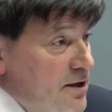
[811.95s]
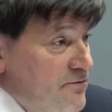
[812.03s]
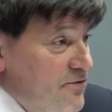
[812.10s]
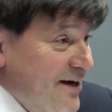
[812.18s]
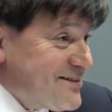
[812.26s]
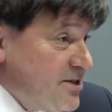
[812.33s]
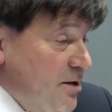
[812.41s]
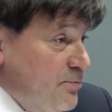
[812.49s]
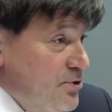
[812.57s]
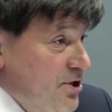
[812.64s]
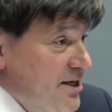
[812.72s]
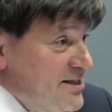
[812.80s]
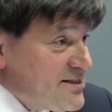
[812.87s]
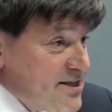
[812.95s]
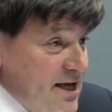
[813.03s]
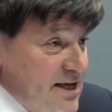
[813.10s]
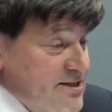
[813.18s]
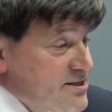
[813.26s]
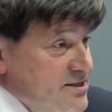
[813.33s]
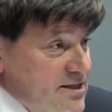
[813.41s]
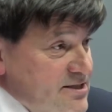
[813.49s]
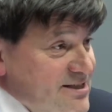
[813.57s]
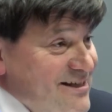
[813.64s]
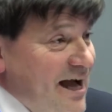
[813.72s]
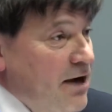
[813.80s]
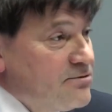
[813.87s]
For example, the United States, it's
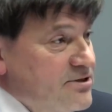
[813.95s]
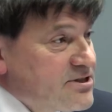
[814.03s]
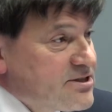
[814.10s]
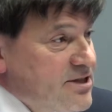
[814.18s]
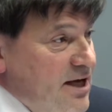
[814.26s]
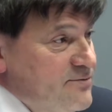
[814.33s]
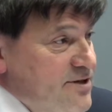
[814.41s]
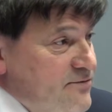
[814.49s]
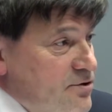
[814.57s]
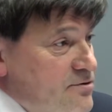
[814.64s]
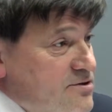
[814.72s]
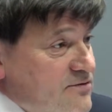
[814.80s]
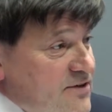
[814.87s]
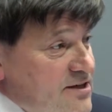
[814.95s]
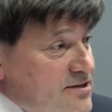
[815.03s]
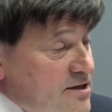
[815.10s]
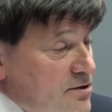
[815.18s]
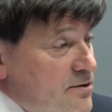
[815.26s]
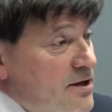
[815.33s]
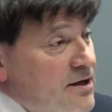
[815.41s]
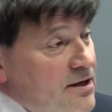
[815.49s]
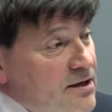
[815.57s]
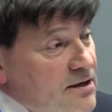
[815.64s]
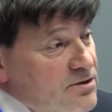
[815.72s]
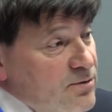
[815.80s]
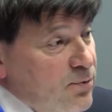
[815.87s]
countless times they've used the veto
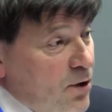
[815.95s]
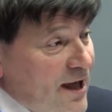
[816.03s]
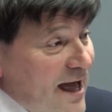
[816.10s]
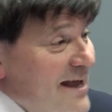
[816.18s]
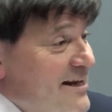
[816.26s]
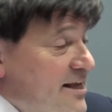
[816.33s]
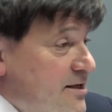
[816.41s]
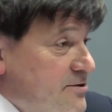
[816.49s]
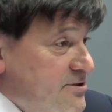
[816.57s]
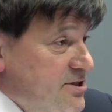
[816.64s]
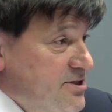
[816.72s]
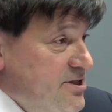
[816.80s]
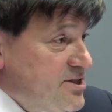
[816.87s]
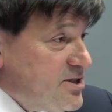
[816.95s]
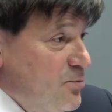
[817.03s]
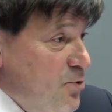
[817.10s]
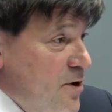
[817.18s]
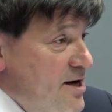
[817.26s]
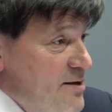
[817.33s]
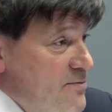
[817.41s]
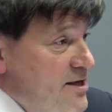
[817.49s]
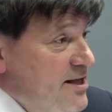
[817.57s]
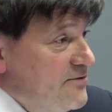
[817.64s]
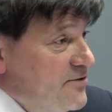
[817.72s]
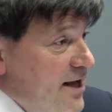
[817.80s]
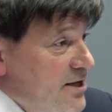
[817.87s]
to block any criticism or any
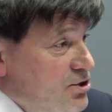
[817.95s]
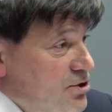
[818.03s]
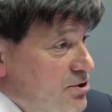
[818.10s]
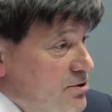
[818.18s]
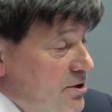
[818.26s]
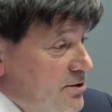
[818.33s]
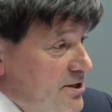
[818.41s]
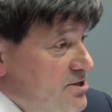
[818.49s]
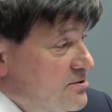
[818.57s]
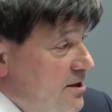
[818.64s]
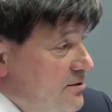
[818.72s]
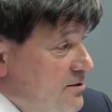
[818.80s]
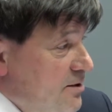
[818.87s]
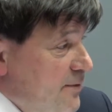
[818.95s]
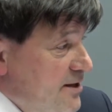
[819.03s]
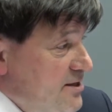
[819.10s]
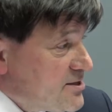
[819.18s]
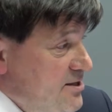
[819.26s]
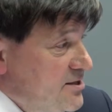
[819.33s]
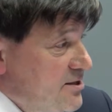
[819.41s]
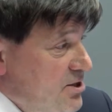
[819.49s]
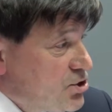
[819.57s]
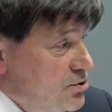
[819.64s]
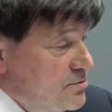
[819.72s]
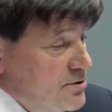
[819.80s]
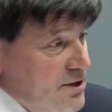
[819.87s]
meaningful action on Israel and the Palestinian
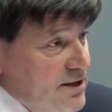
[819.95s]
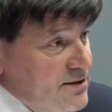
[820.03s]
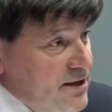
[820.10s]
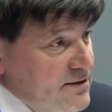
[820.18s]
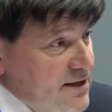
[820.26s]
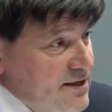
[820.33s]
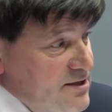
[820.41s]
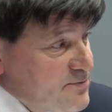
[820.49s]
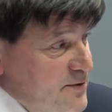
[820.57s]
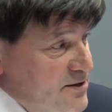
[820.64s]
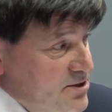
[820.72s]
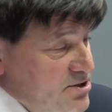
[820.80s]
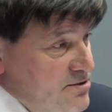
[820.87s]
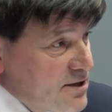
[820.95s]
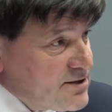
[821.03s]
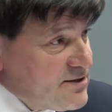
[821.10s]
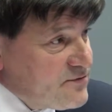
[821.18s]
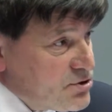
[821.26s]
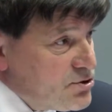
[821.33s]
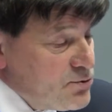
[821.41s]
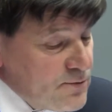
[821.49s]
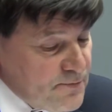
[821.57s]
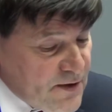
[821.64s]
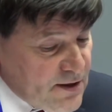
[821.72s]
issue, and that has been destructive too.